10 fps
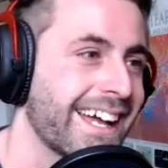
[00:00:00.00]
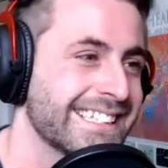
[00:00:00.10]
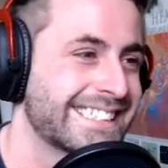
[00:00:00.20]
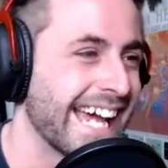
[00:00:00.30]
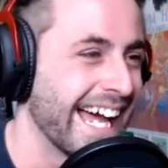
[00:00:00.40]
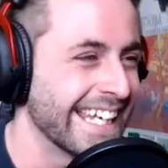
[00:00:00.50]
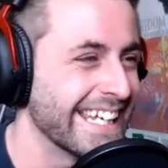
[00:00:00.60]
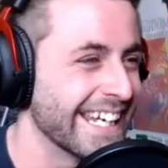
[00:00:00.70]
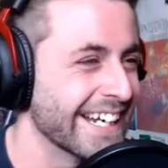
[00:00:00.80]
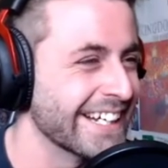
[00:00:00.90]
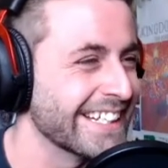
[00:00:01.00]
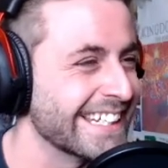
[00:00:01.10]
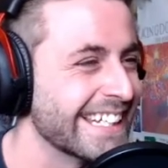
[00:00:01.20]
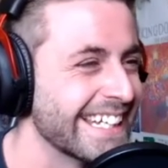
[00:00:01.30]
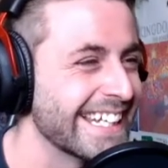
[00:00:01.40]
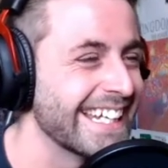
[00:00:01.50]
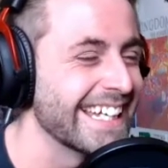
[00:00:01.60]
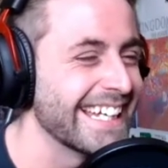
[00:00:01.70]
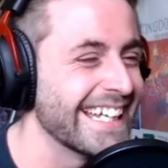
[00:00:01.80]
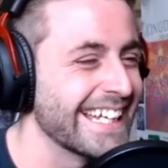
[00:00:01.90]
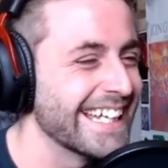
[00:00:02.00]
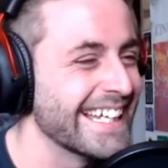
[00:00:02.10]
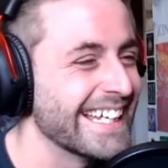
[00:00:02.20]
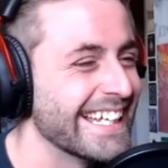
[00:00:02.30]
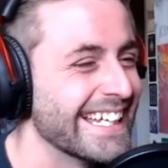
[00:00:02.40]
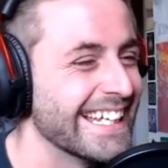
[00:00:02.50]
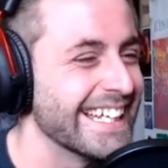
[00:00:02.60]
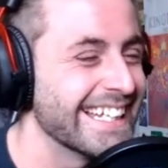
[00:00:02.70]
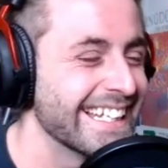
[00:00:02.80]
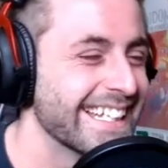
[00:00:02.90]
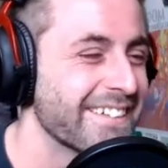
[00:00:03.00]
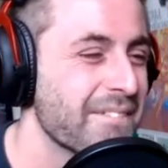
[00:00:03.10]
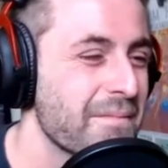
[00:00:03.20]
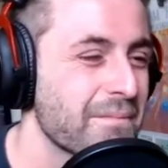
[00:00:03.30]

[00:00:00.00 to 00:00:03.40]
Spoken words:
The person shown says nothing.